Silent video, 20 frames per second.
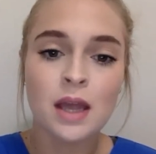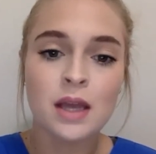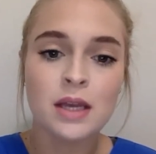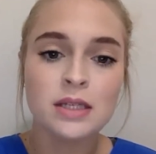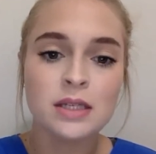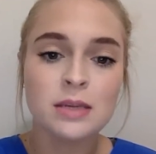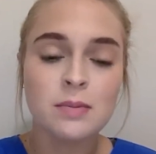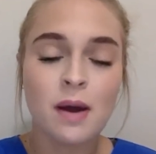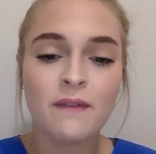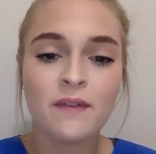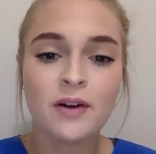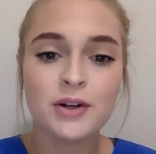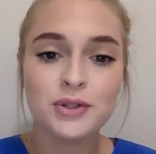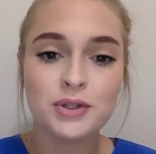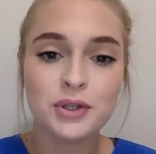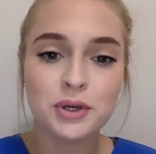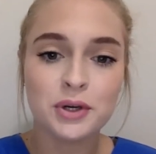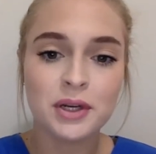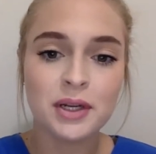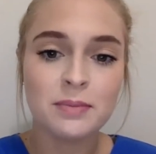So my first
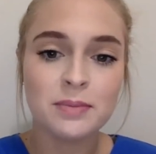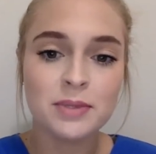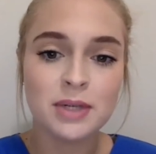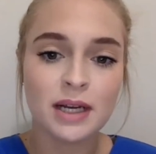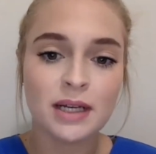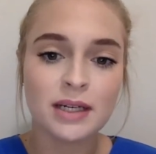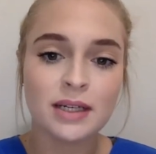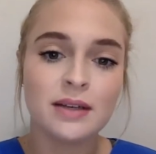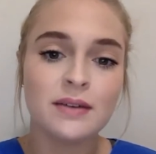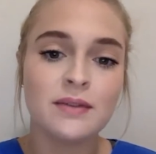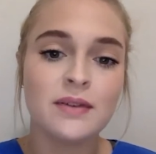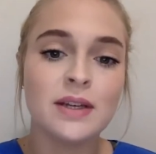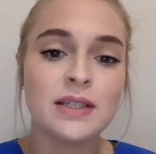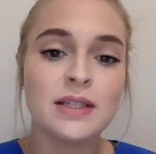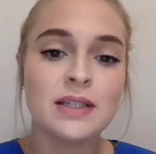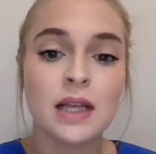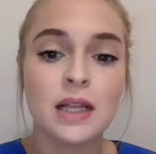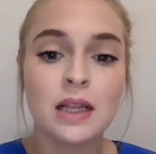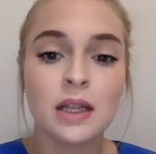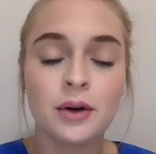learning objective is
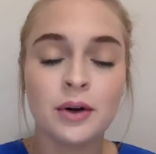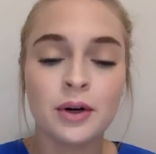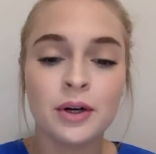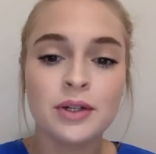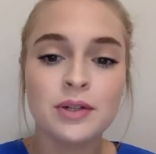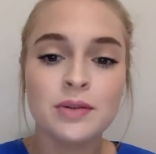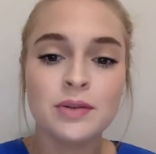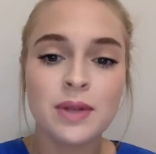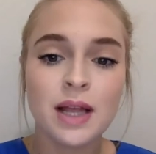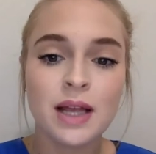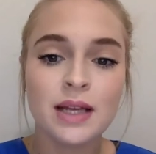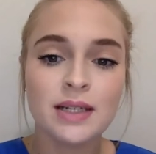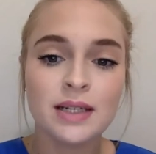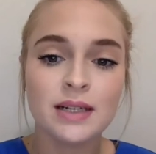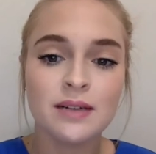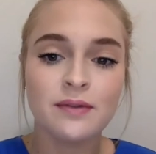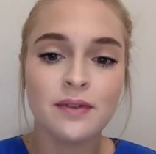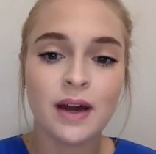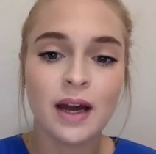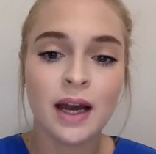that learners will
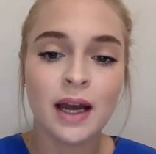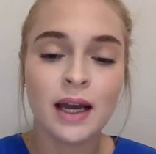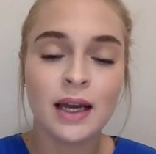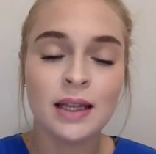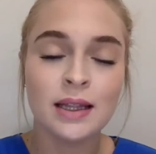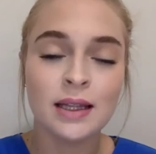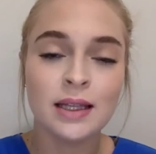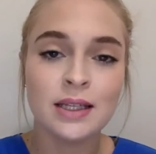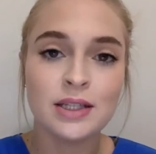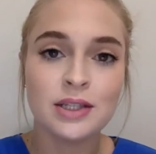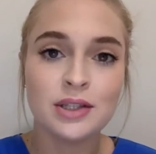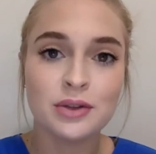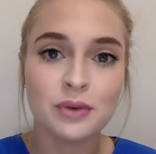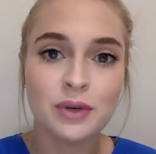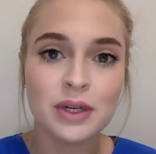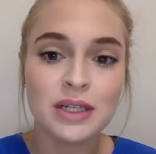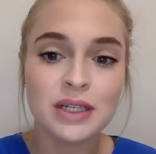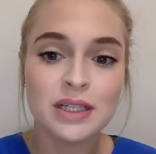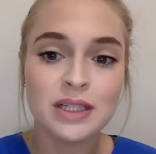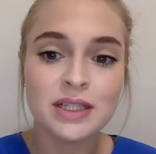identify at least
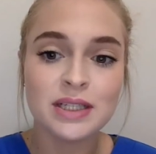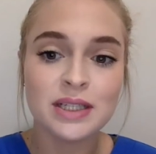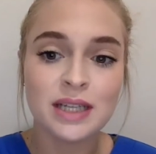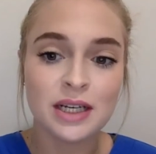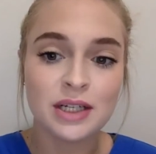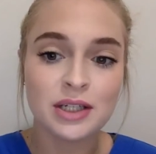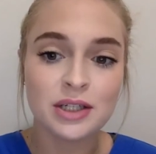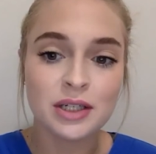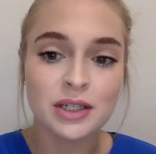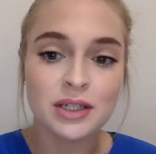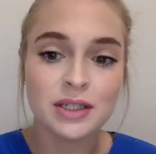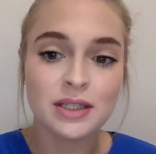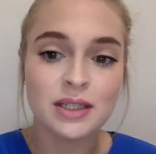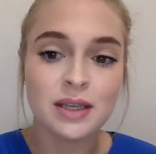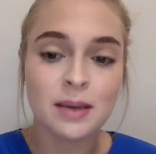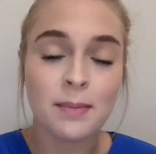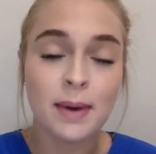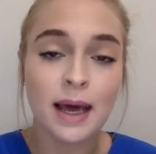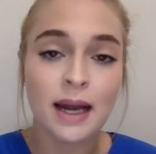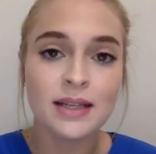3 distinctions
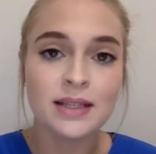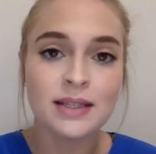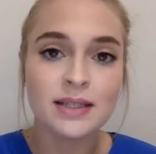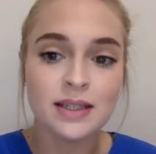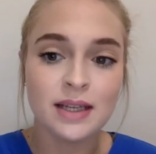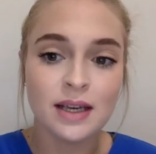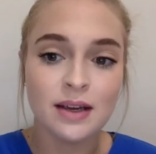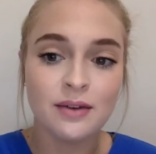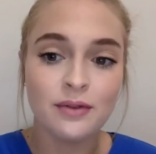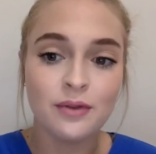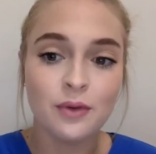about a SNF